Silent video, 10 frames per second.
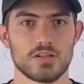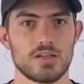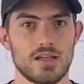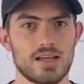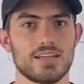
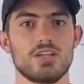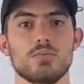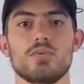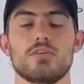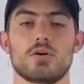And then you
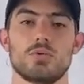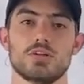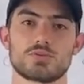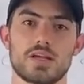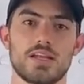move on with the
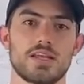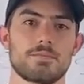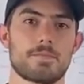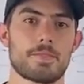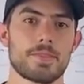
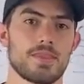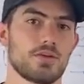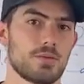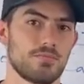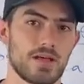training, you
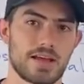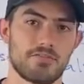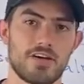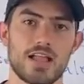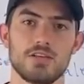keep adding
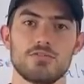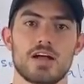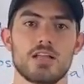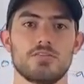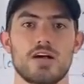value,
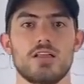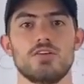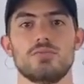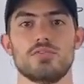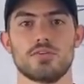
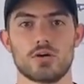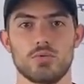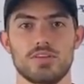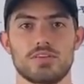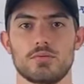you move on
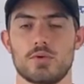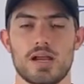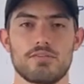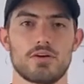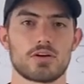with
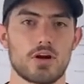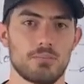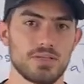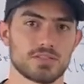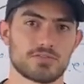whatever
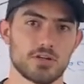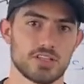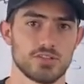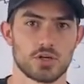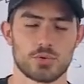piece of
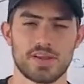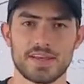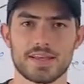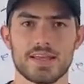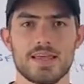content you're
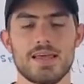creating.